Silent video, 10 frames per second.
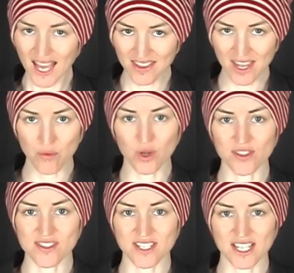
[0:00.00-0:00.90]
And that was
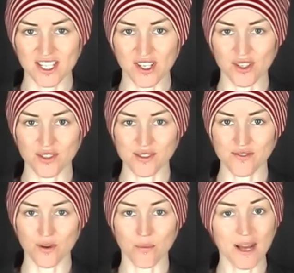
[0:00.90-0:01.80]
Stick News
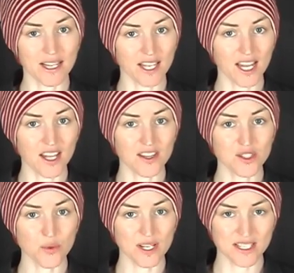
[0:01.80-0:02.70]
for Monday, the
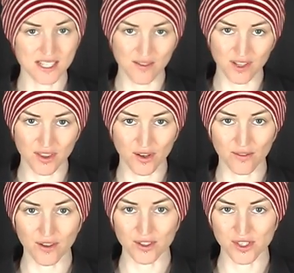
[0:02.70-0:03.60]
27th
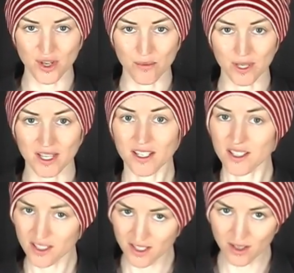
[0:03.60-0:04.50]
of October.
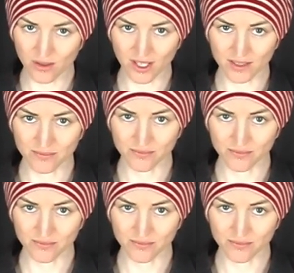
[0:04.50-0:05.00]
Kia ora.